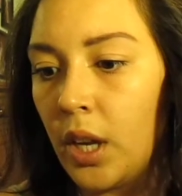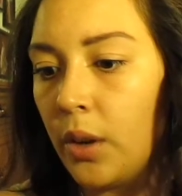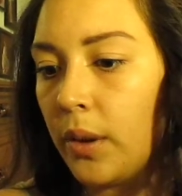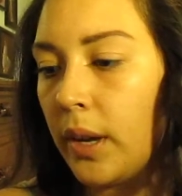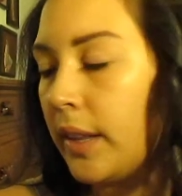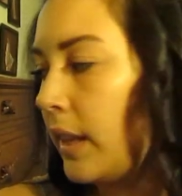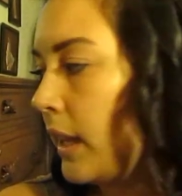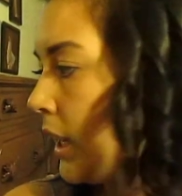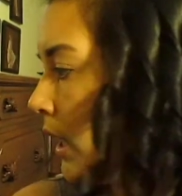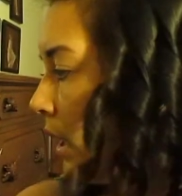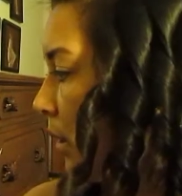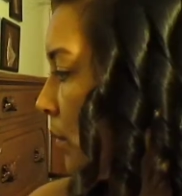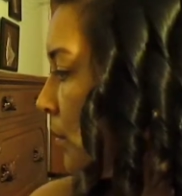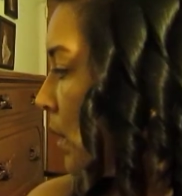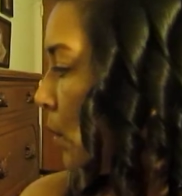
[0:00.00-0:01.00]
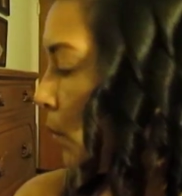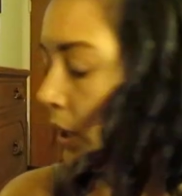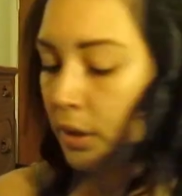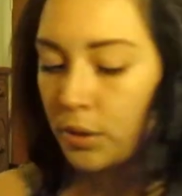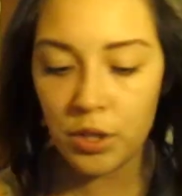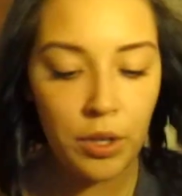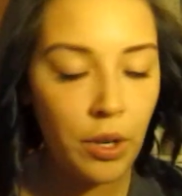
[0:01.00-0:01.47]
Okay, thank you. Why
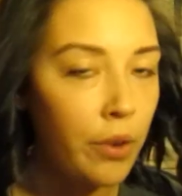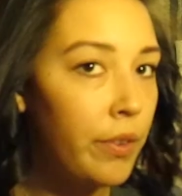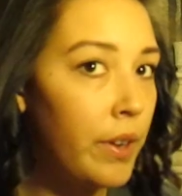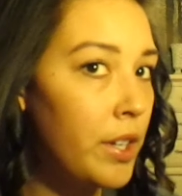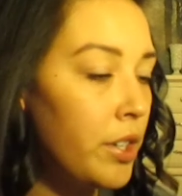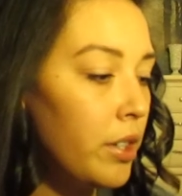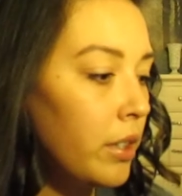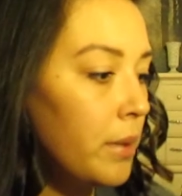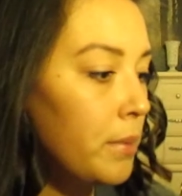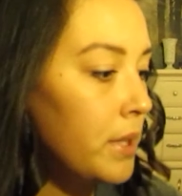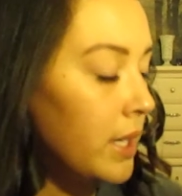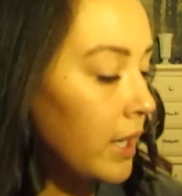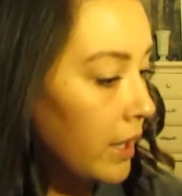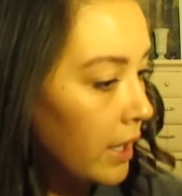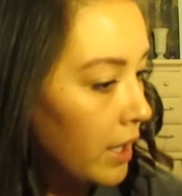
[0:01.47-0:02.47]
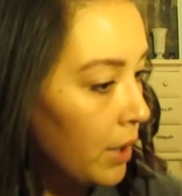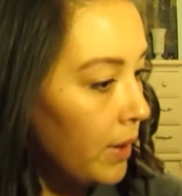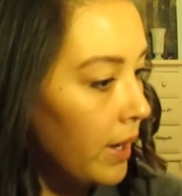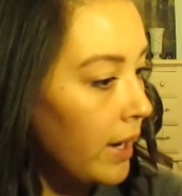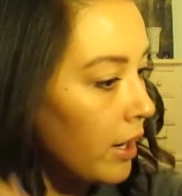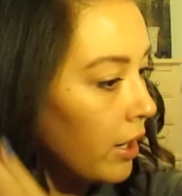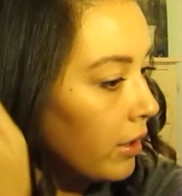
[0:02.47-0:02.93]
don't you go find your lipstick that you
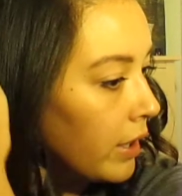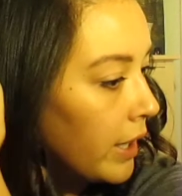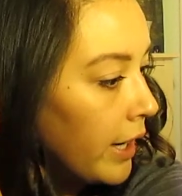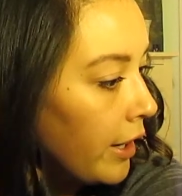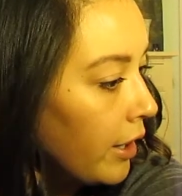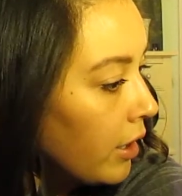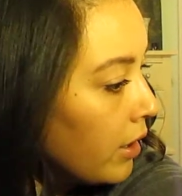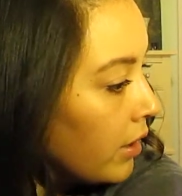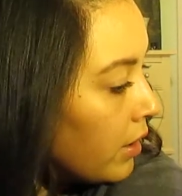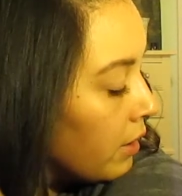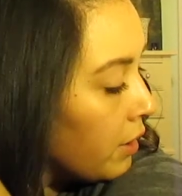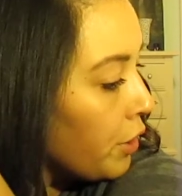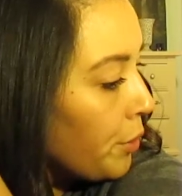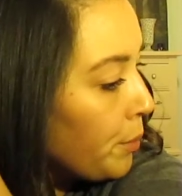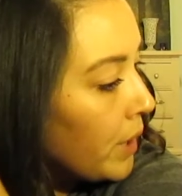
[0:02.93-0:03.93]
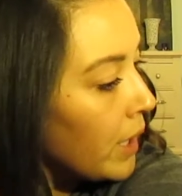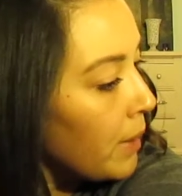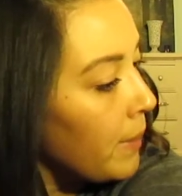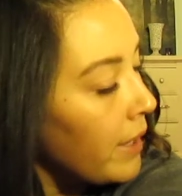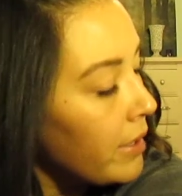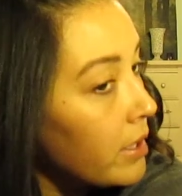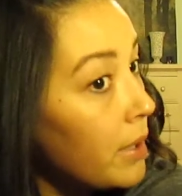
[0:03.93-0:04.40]
had earlier? Your Minnie
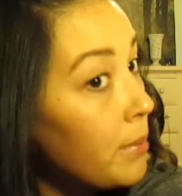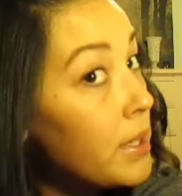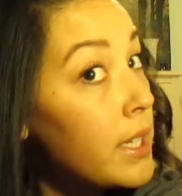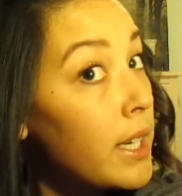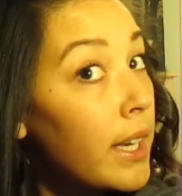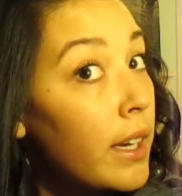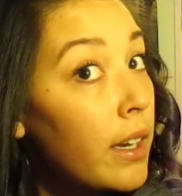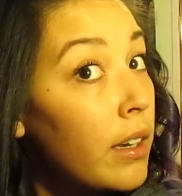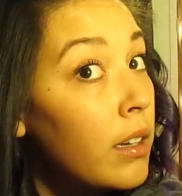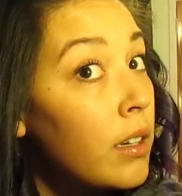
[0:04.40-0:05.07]
Mouse lipstick.